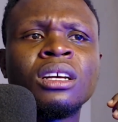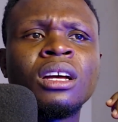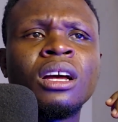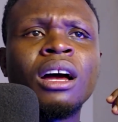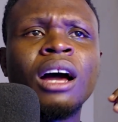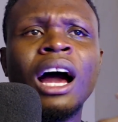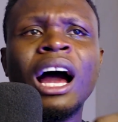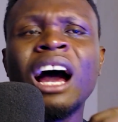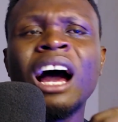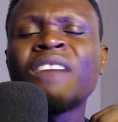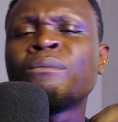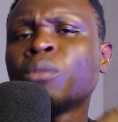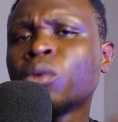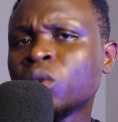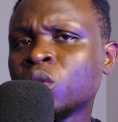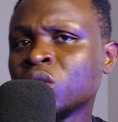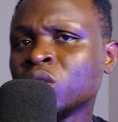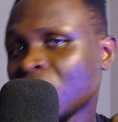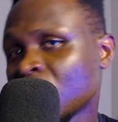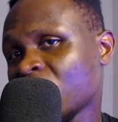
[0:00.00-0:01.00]
have
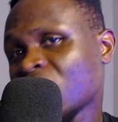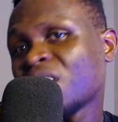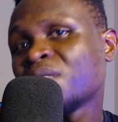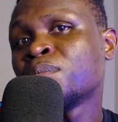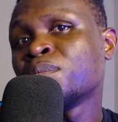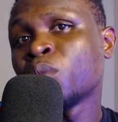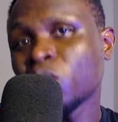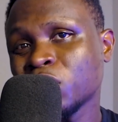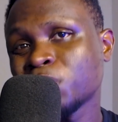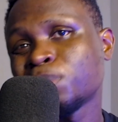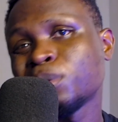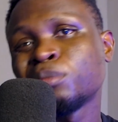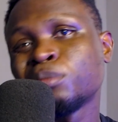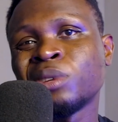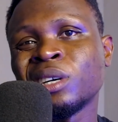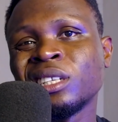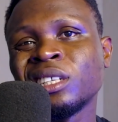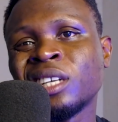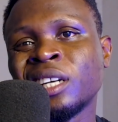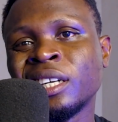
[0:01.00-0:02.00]
you now have multiple
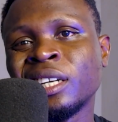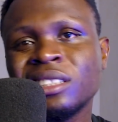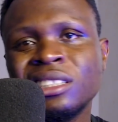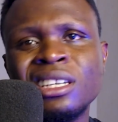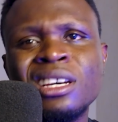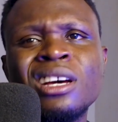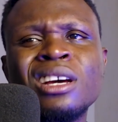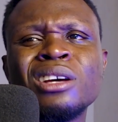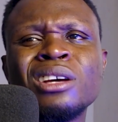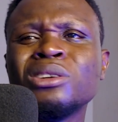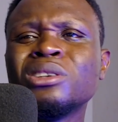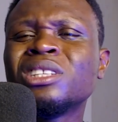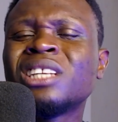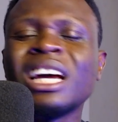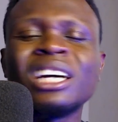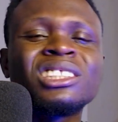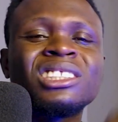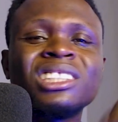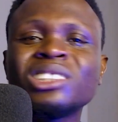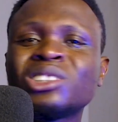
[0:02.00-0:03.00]
brand kits
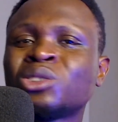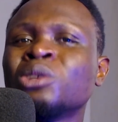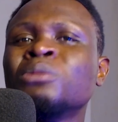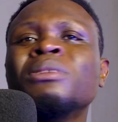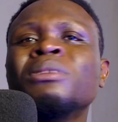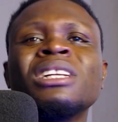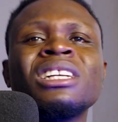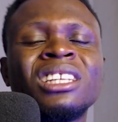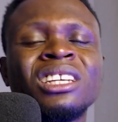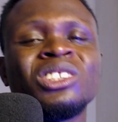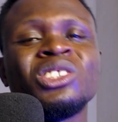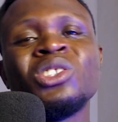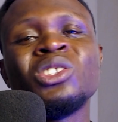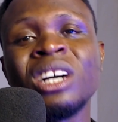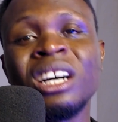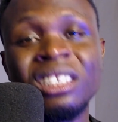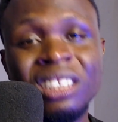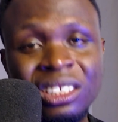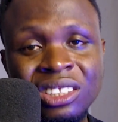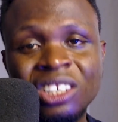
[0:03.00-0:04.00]
there's just so many things you
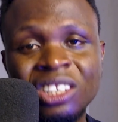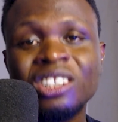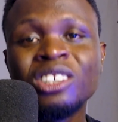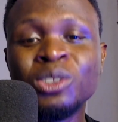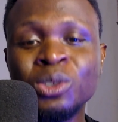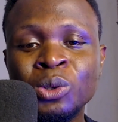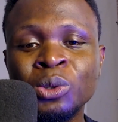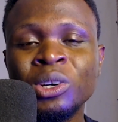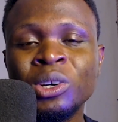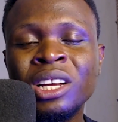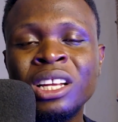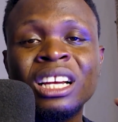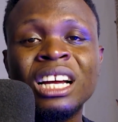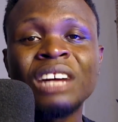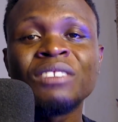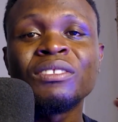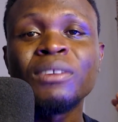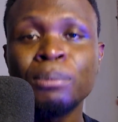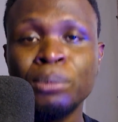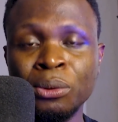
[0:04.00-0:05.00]
can actually do in
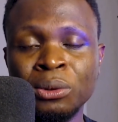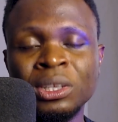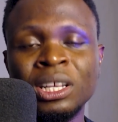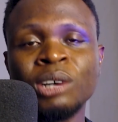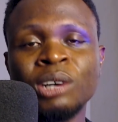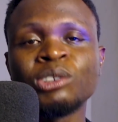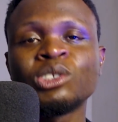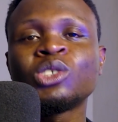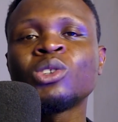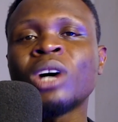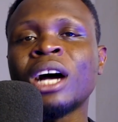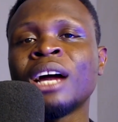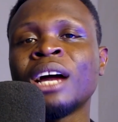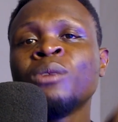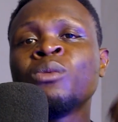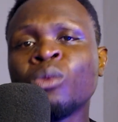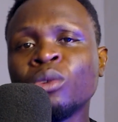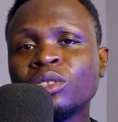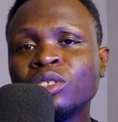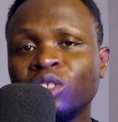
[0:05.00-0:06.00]
canva pro now so i
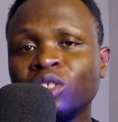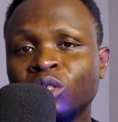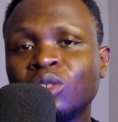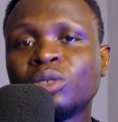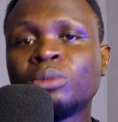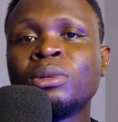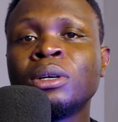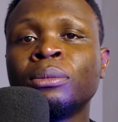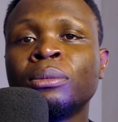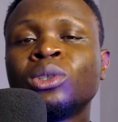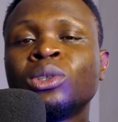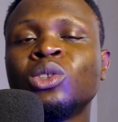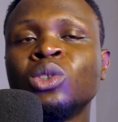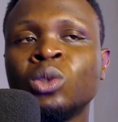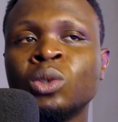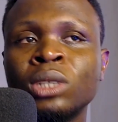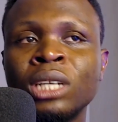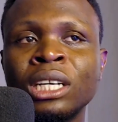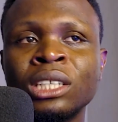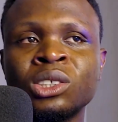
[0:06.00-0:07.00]
want you to be able to
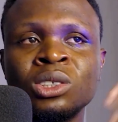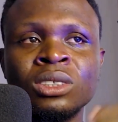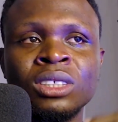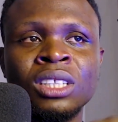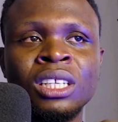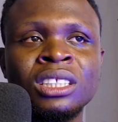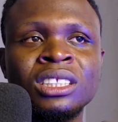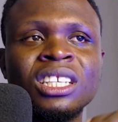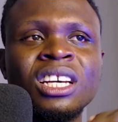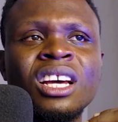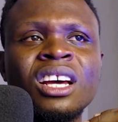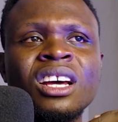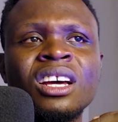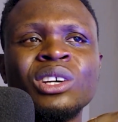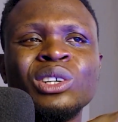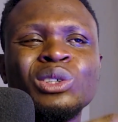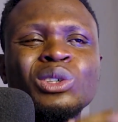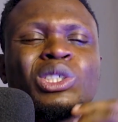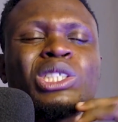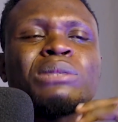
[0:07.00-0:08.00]
do that so that
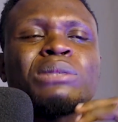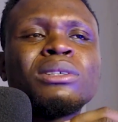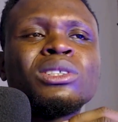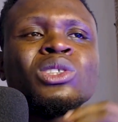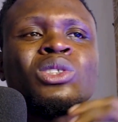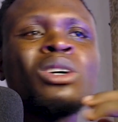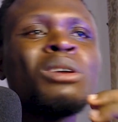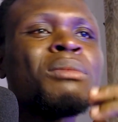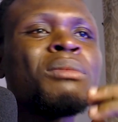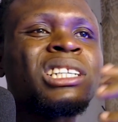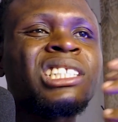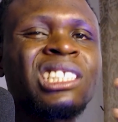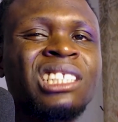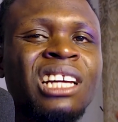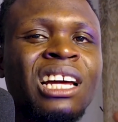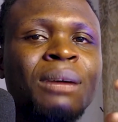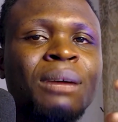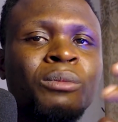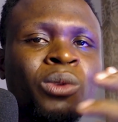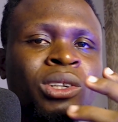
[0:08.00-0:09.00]
you don't spend so much
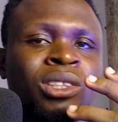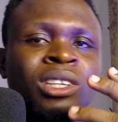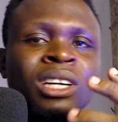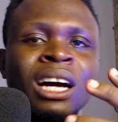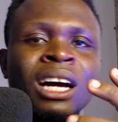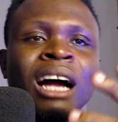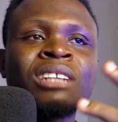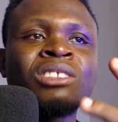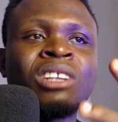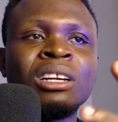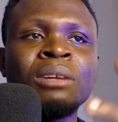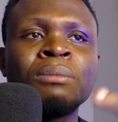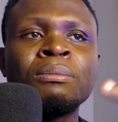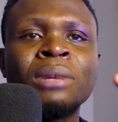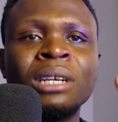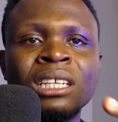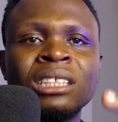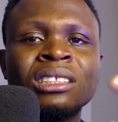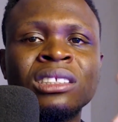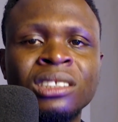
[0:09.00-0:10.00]
time when you're actually
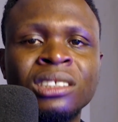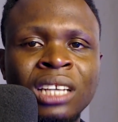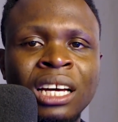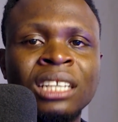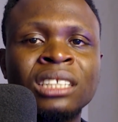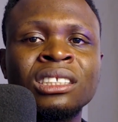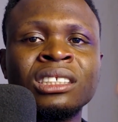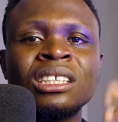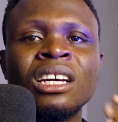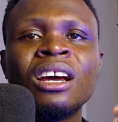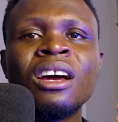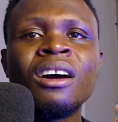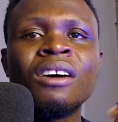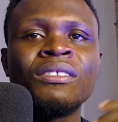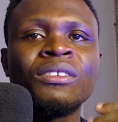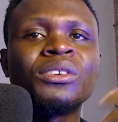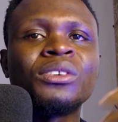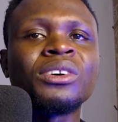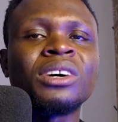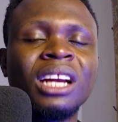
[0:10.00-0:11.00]
making designs
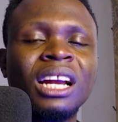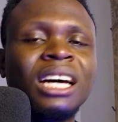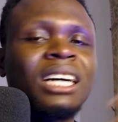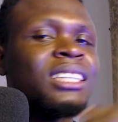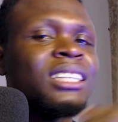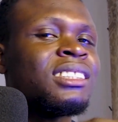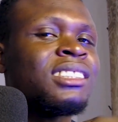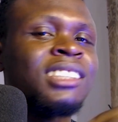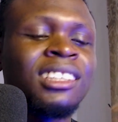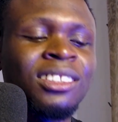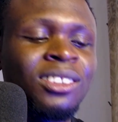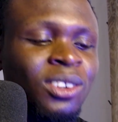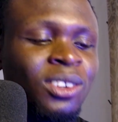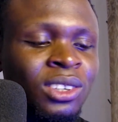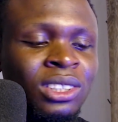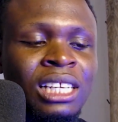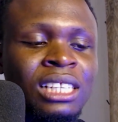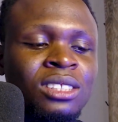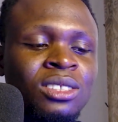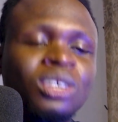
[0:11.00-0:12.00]
for clients and all
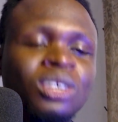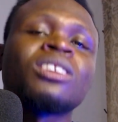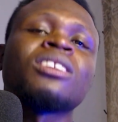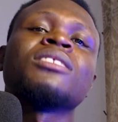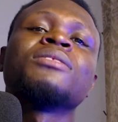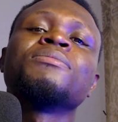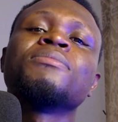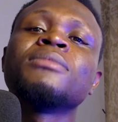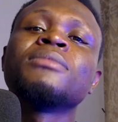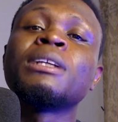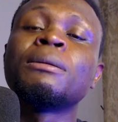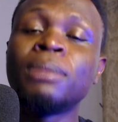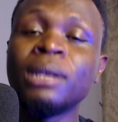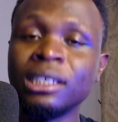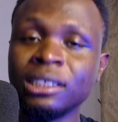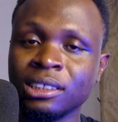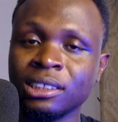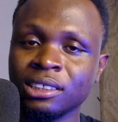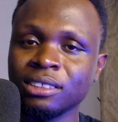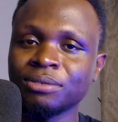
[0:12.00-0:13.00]
that look
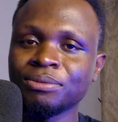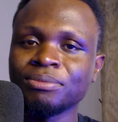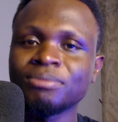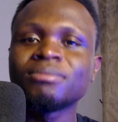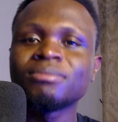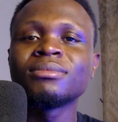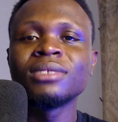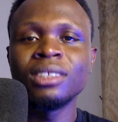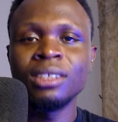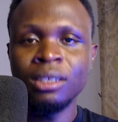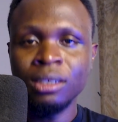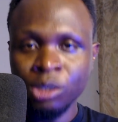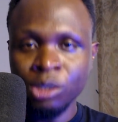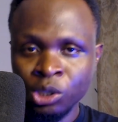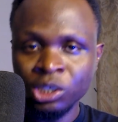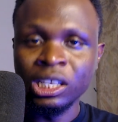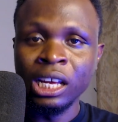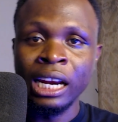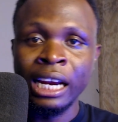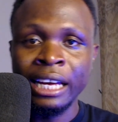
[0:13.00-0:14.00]
please
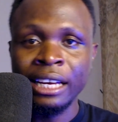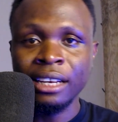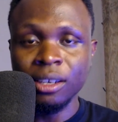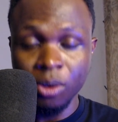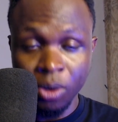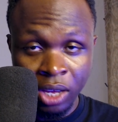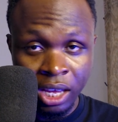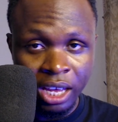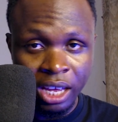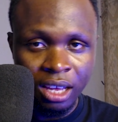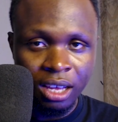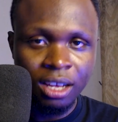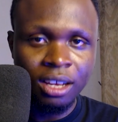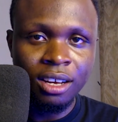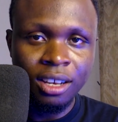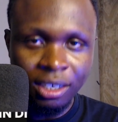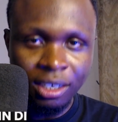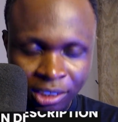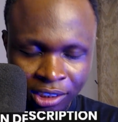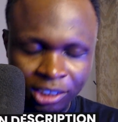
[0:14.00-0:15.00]
use the link okay
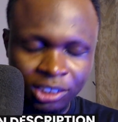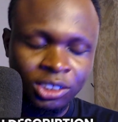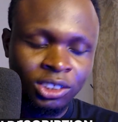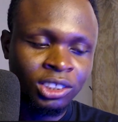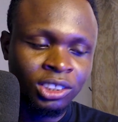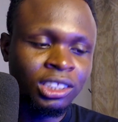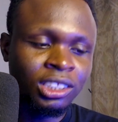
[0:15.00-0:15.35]
just use the